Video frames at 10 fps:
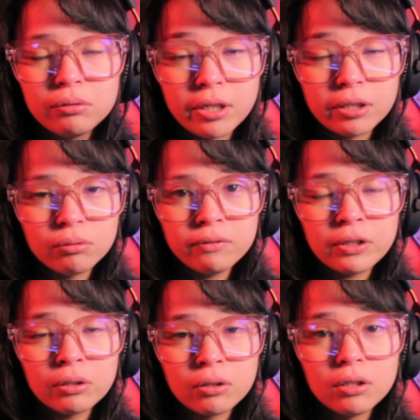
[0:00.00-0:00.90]
to get
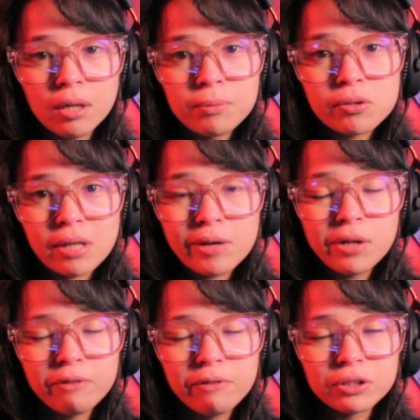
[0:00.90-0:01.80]
notified of all the uploads I
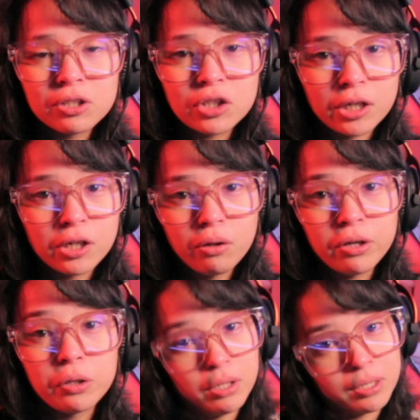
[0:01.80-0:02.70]
will have for this channel.
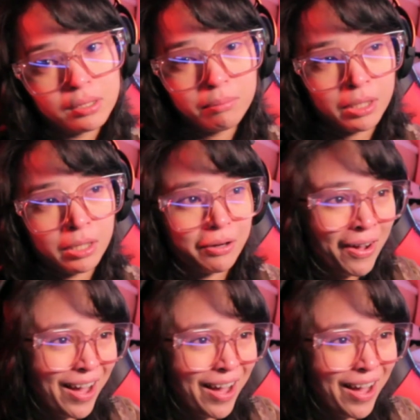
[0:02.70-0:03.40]
Okay, yun lang sasabihin ko.